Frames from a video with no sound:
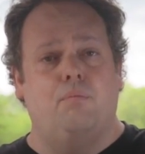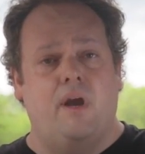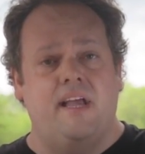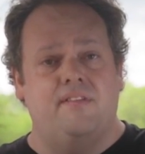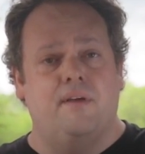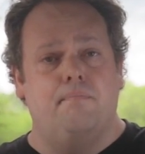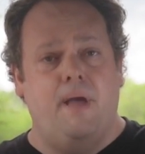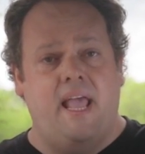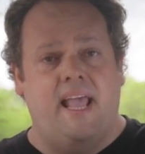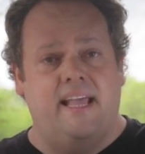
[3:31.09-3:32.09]
to break the
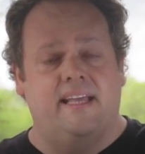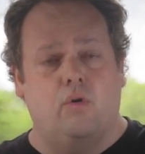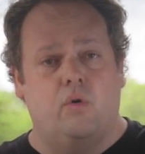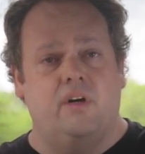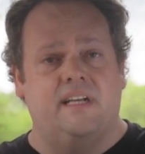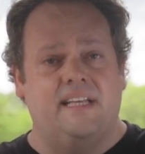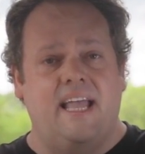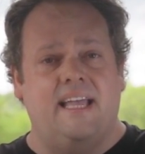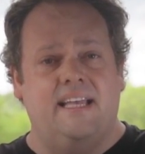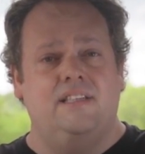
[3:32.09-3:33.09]
bank in order to
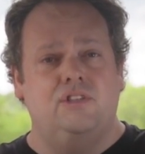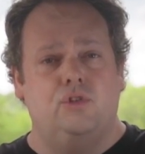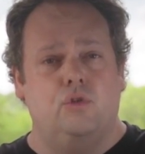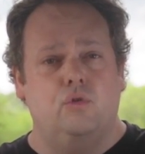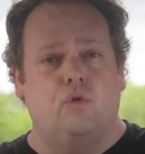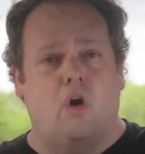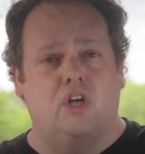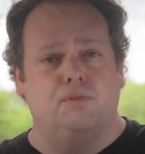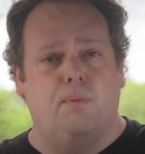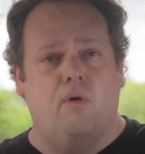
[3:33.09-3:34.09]
get into
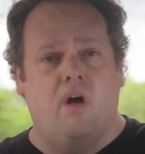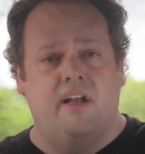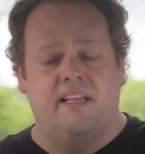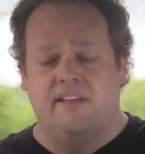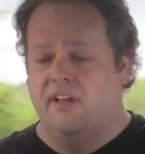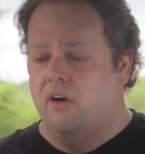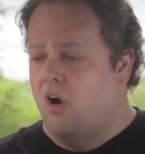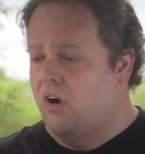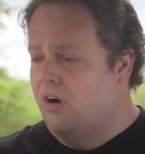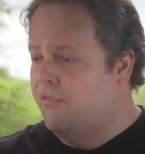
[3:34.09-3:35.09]
crossbow hunting. There
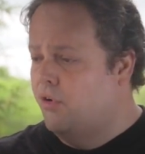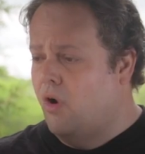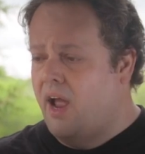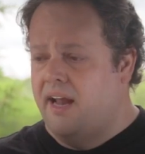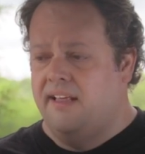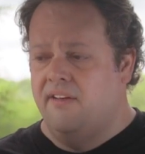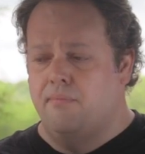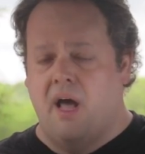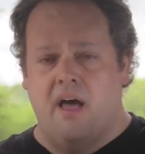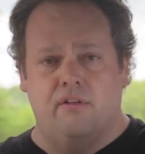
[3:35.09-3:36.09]
are a variety of
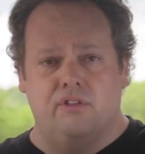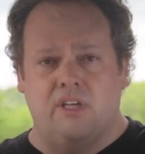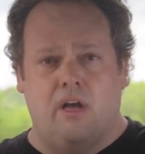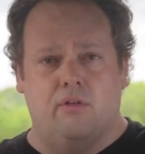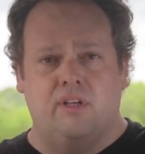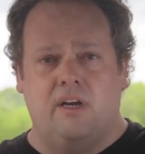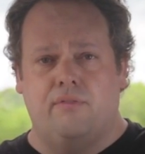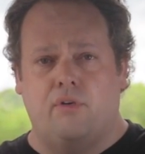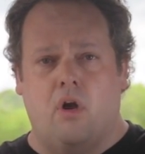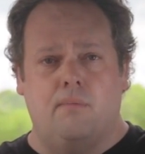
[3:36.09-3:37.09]
models out
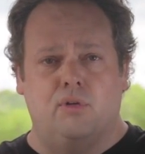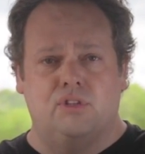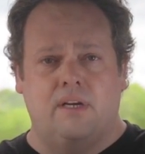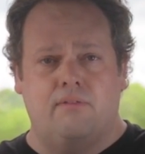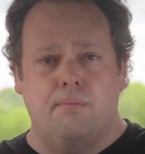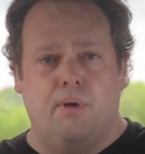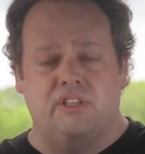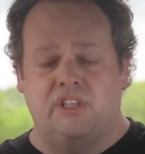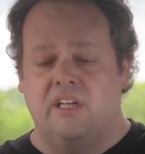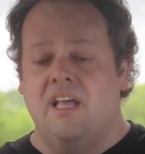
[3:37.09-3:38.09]
there for almost every
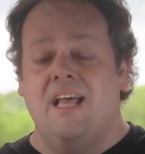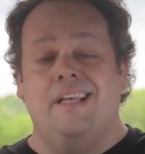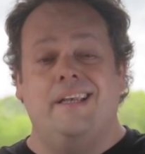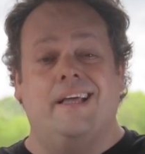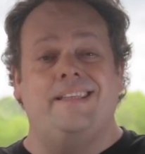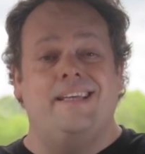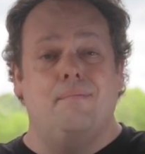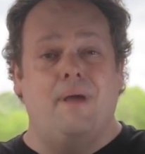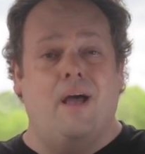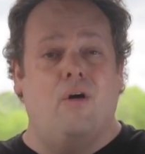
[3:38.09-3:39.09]
budget. Nothing
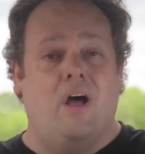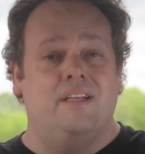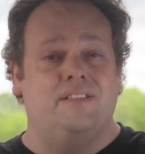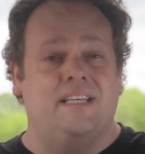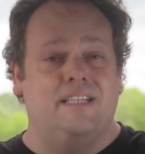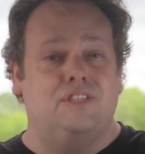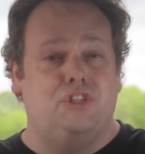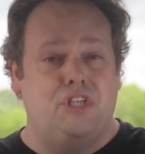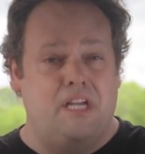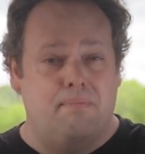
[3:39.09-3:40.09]
about hunting is
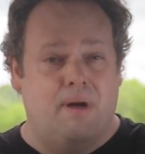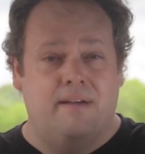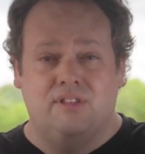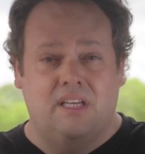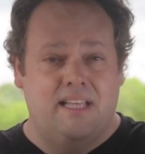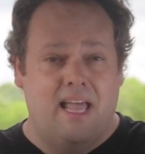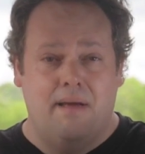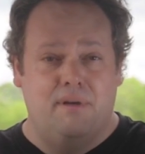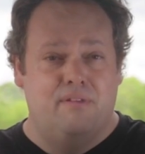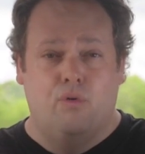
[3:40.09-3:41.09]
cheap. I've said
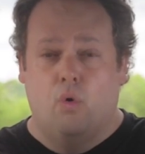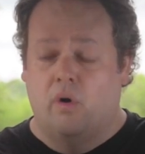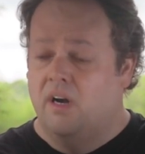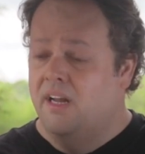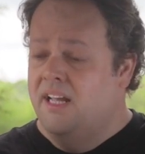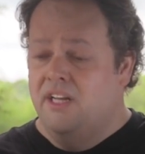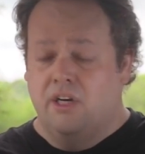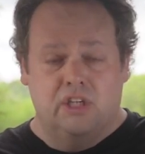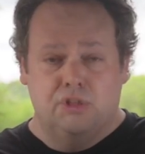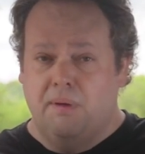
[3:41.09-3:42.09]
that before.
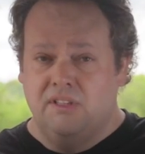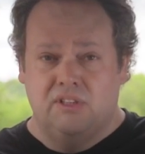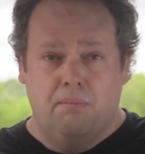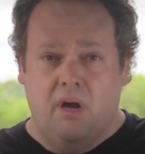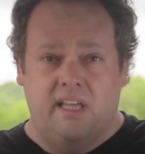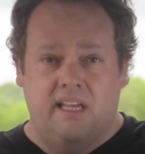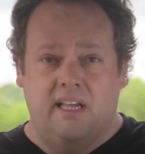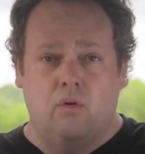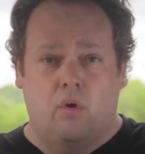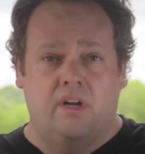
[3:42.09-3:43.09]
You're going to spend some
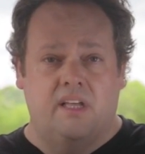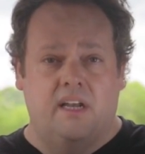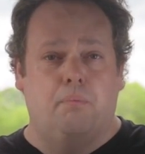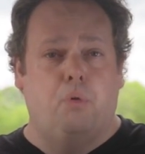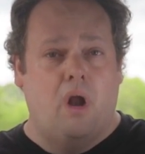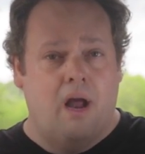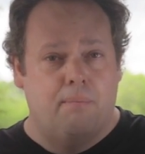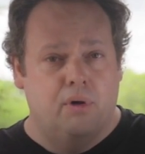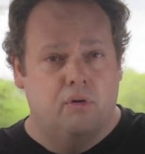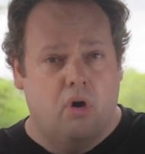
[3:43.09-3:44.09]
money in order to get a
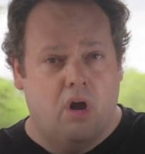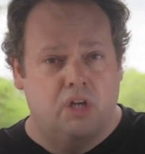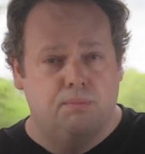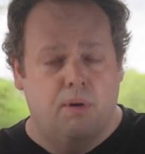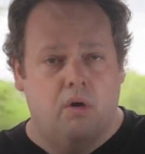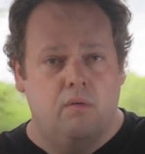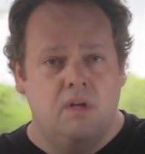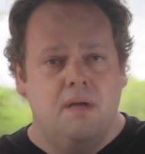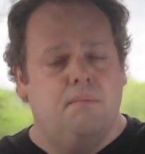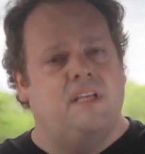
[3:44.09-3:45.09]
proper crossbow.
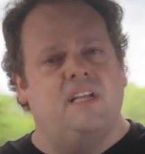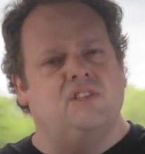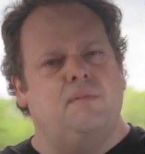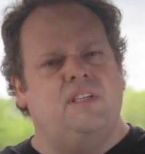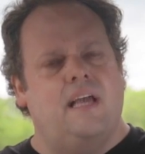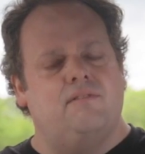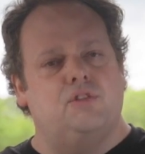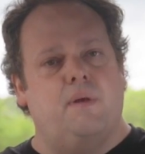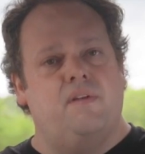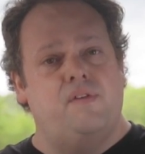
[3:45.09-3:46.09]
But that doesn't mean you have to
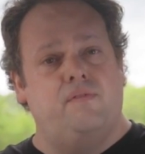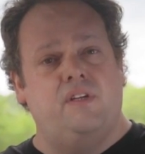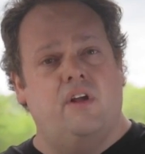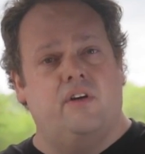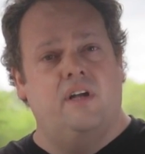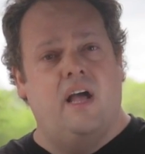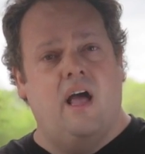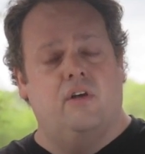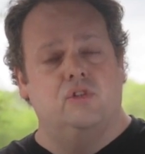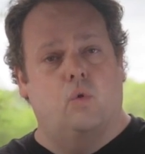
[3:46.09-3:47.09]
spend
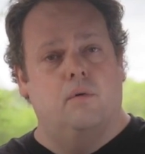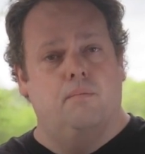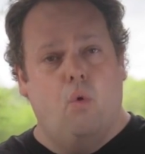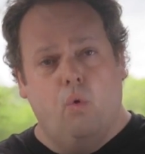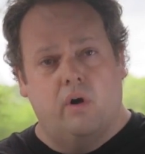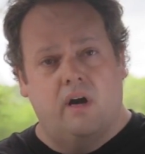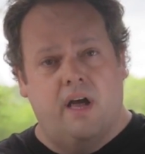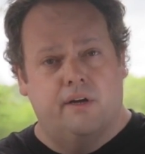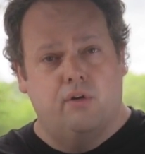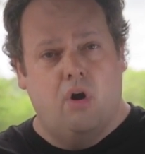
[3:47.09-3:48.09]
$1,500 or more on a